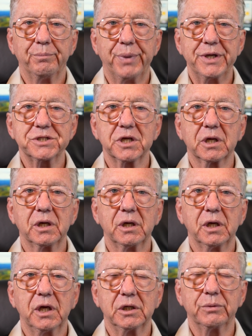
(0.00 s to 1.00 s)
basic,
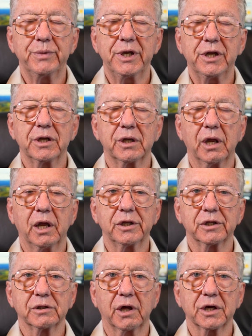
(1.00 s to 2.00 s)
intermediate, and
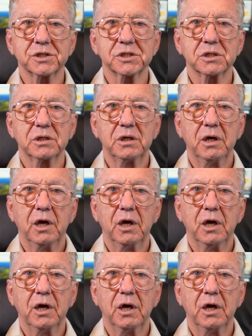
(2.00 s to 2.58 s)
deluxe.